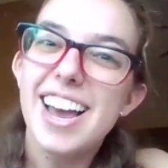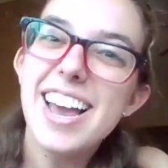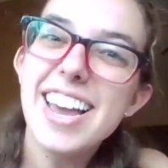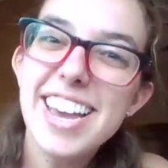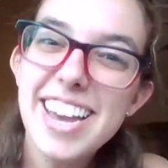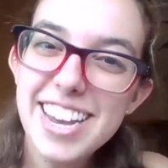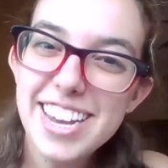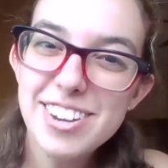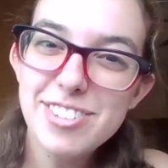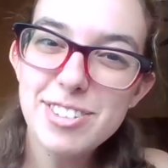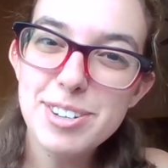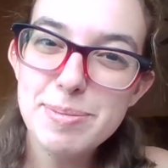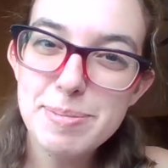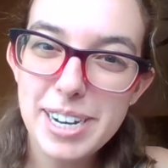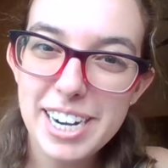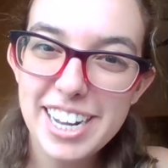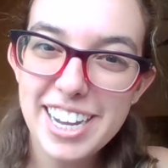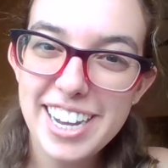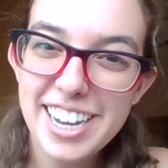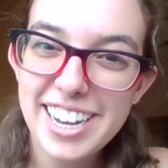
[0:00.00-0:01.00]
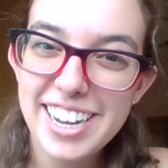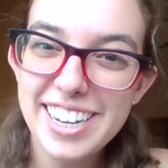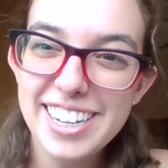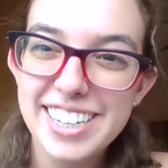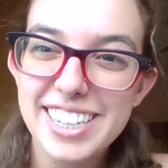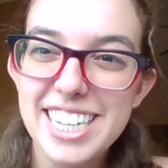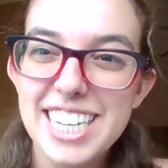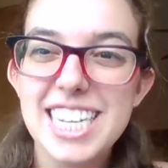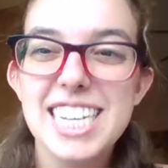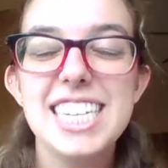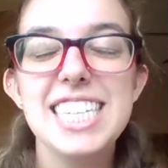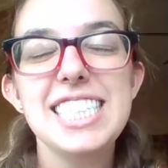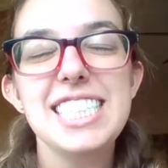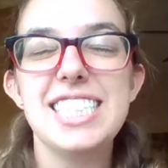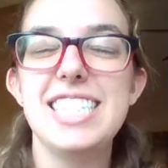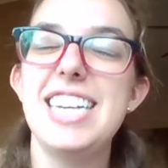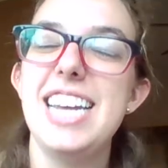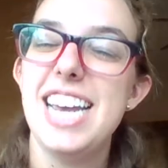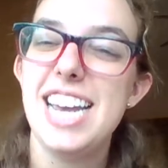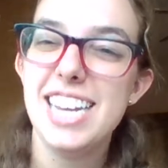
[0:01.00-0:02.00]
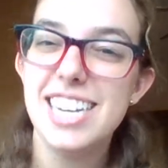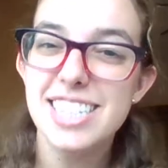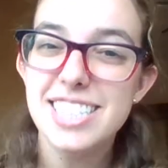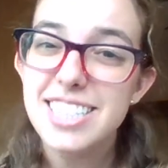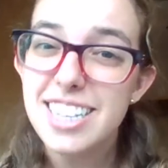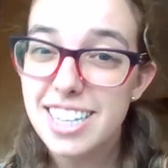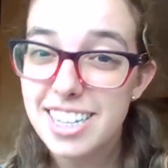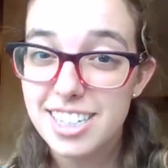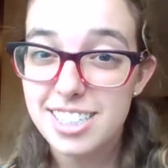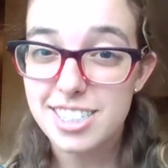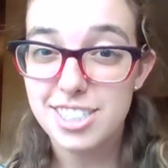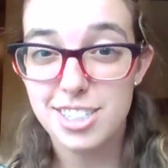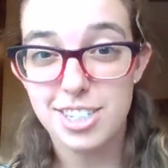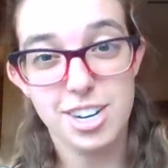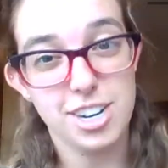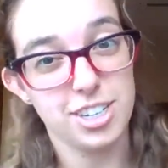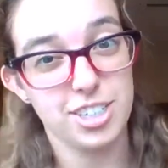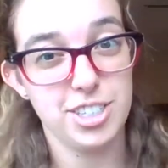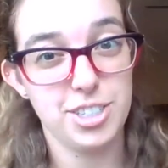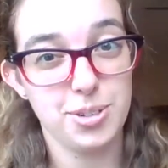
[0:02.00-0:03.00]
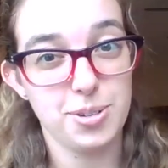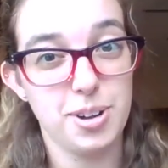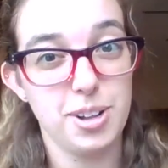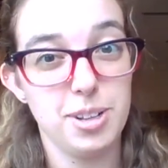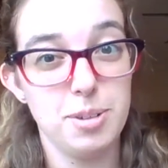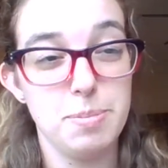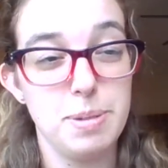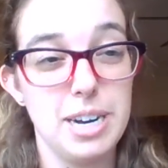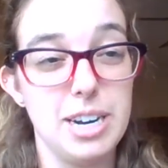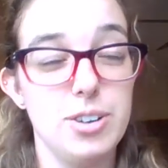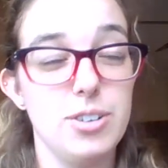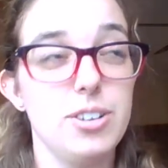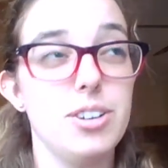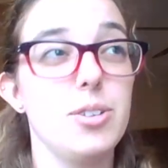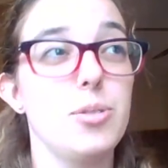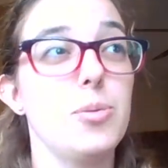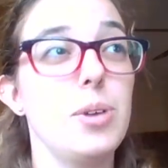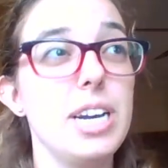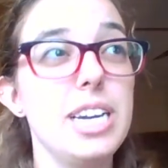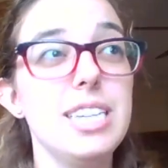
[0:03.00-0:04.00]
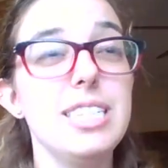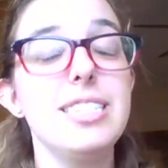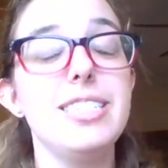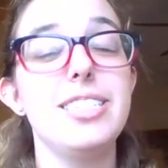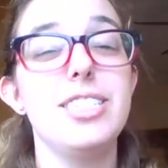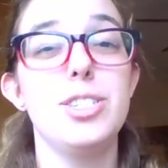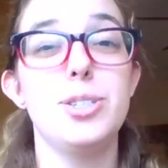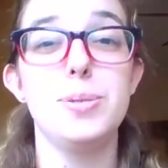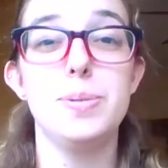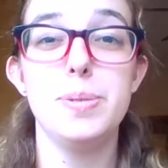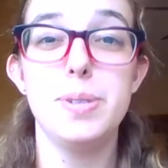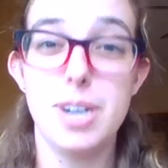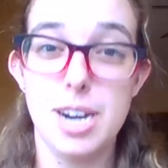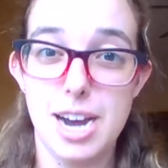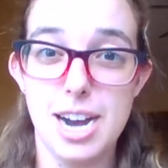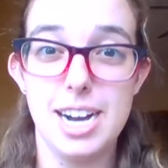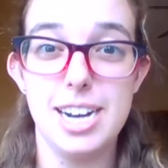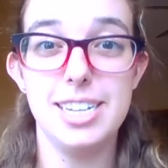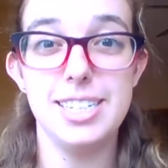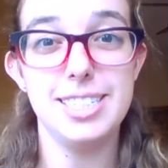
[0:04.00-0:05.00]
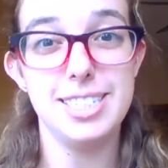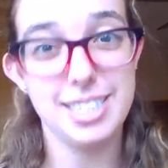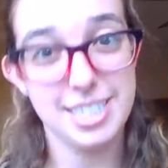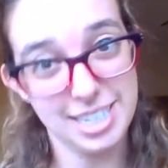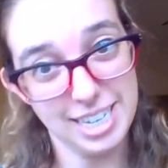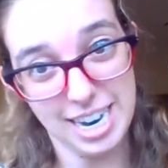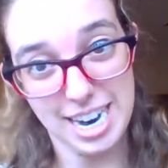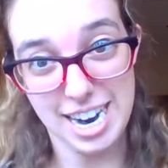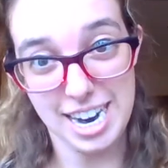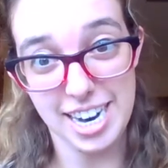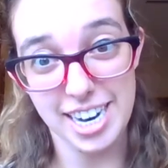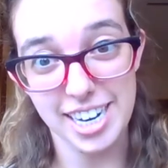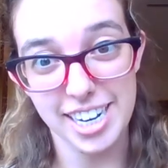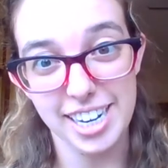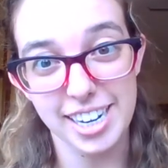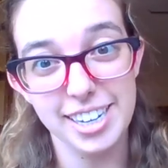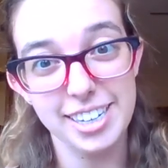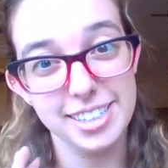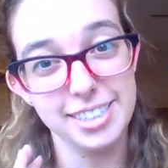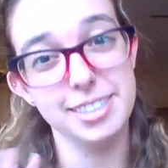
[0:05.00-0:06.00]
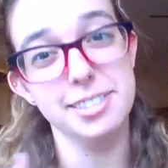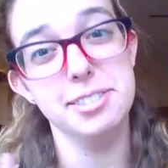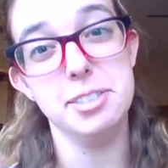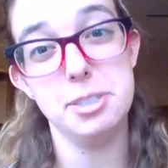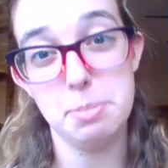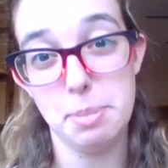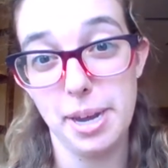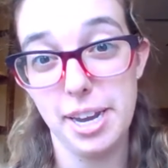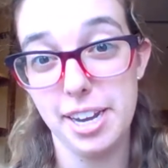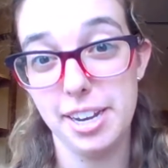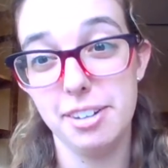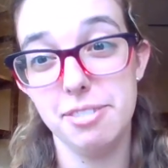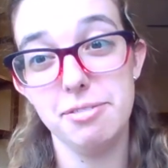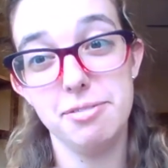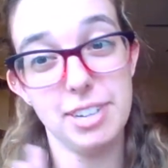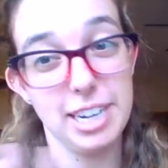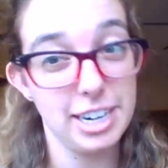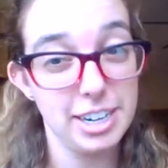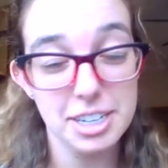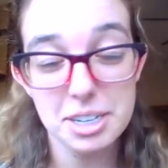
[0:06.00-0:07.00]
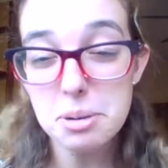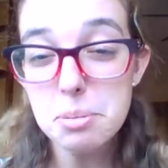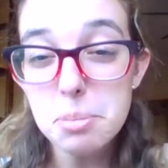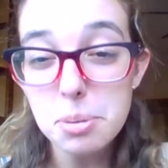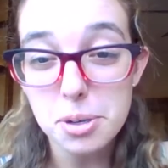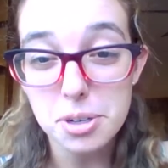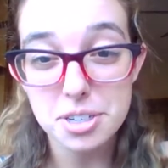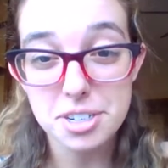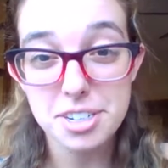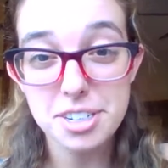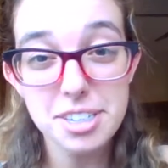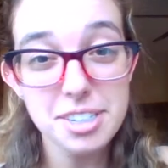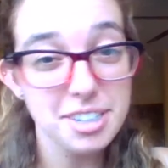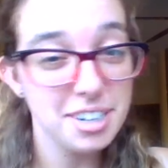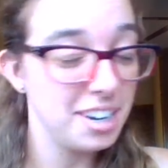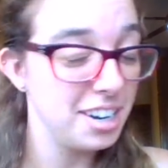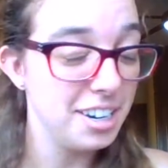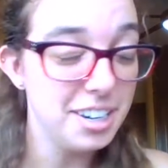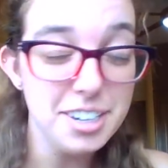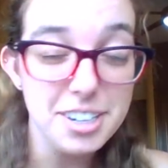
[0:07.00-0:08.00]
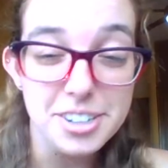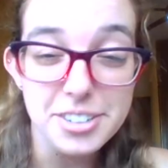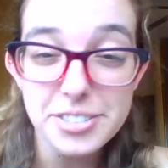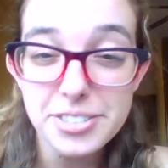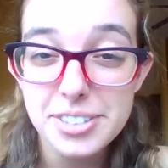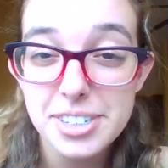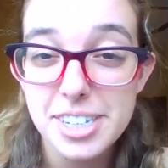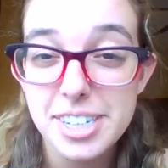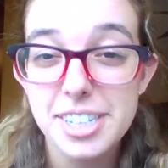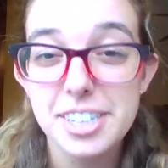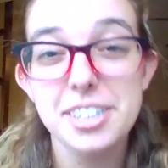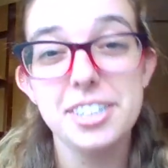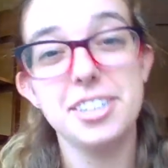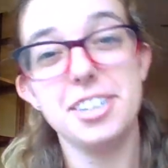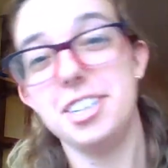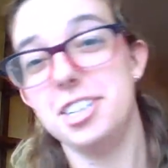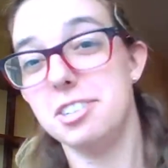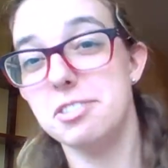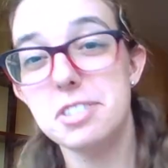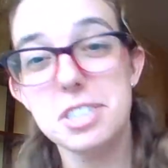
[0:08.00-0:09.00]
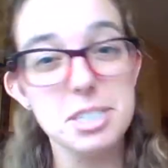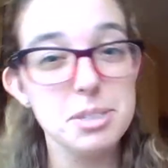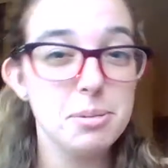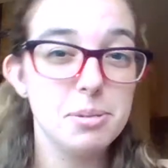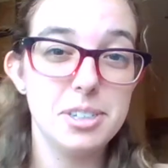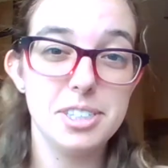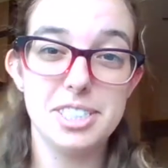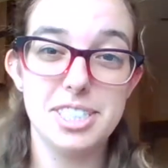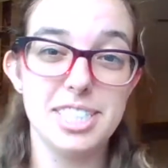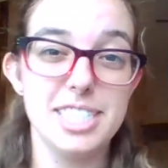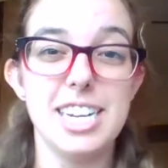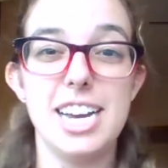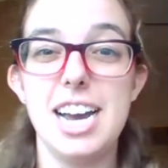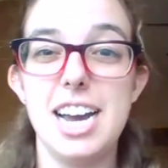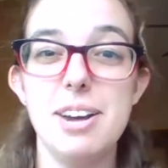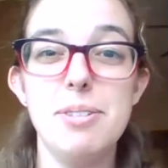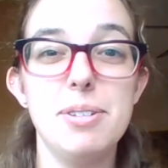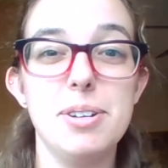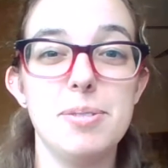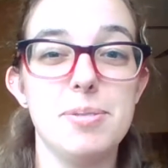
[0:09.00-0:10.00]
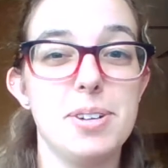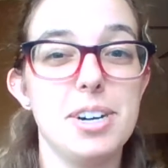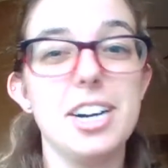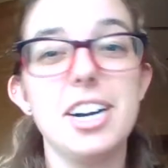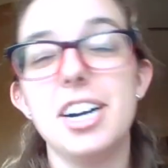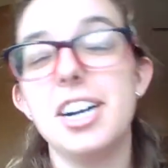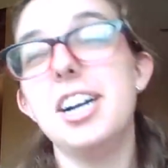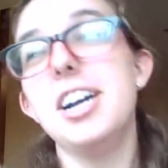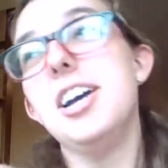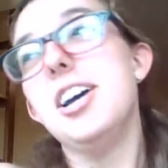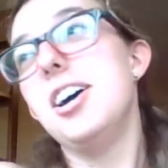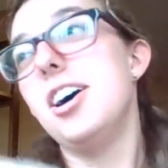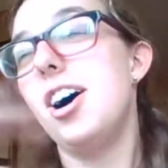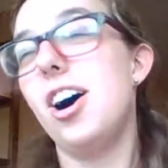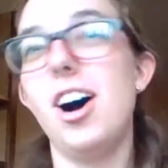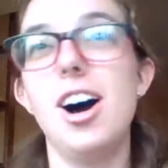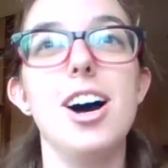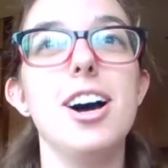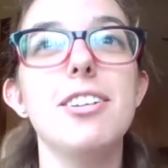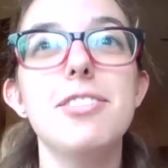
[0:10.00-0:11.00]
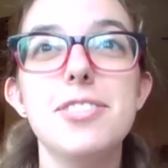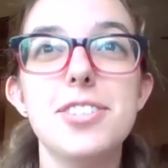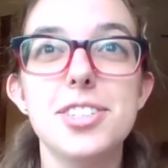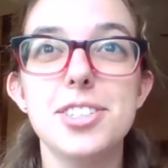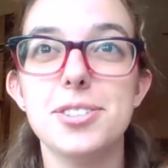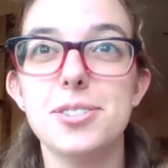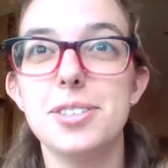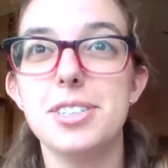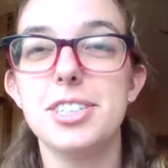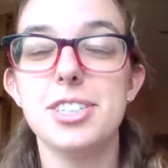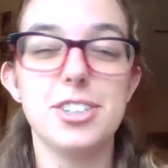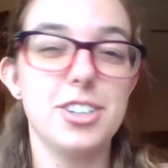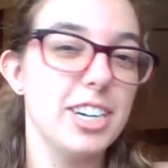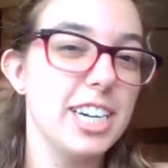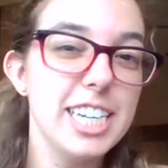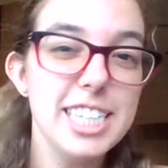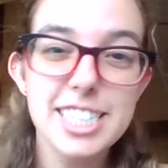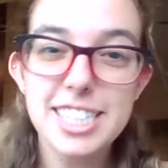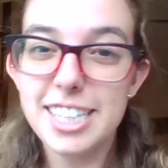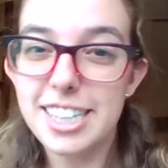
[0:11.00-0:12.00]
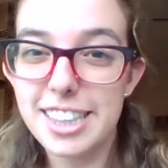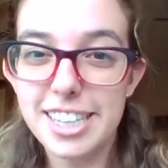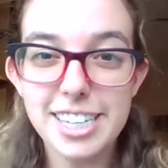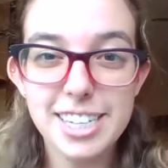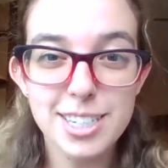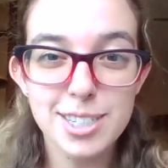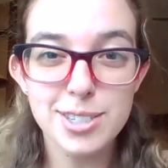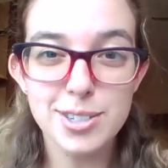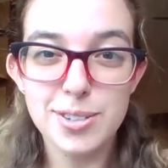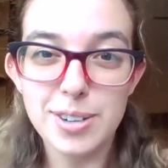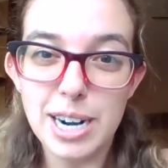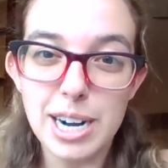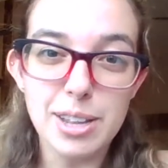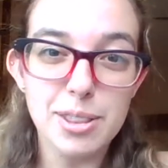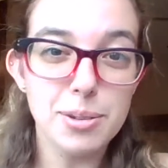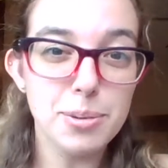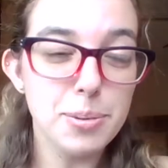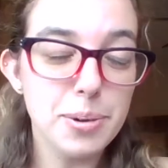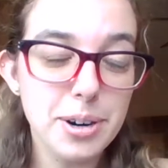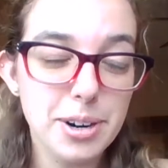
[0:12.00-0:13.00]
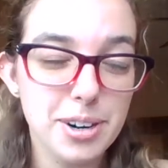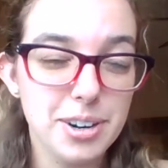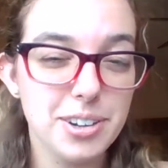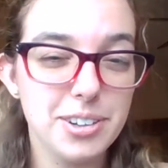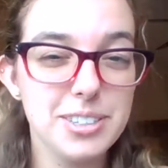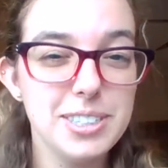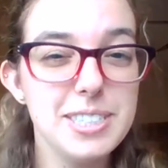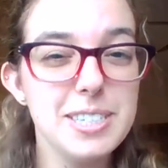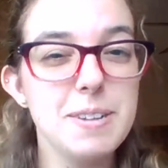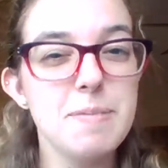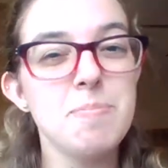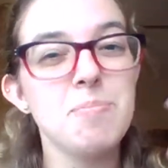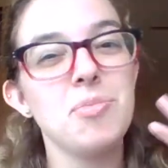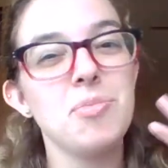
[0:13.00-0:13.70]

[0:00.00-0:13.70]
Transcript: Hi everybody! Today I decided to talk to you all about ways to not die in Spain. Very important, I know. None of us want to die when we're off doing crazy things around the world.